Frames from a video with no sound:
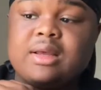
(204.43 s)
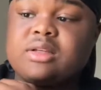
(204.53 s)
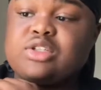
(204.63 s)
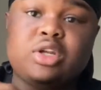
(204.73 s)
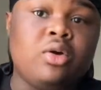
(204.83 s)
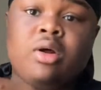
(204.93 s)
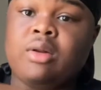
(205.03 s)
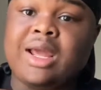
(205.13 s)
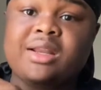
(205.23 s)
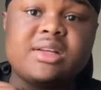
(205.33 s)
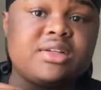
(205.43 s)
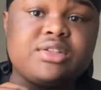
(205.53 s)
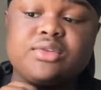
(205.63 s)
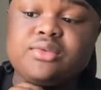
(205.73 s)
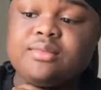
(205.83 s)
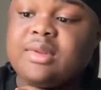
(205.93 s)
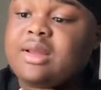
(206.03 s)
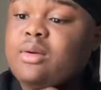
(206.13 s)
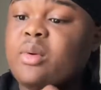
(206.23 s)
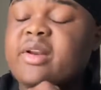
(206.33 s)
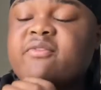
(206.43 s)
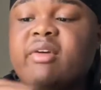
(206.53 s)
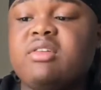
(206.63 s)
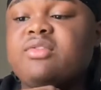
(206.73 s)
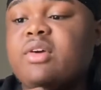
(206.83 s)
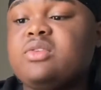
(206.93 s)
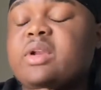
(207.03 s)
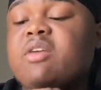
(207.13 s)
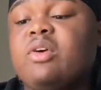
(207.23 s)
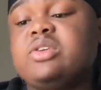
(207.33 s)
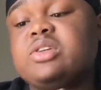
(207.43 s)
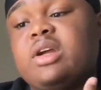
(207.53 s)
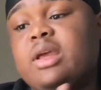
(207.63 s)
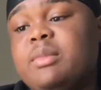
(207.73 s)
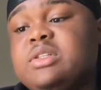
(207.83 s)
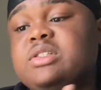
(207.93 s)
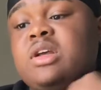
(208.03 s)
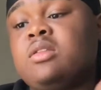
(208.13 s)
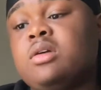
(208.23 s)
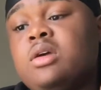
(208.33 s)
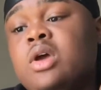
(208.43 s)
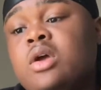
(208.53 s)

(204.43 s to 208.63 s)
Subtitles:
Still don't like this shoe. When I first saw images of the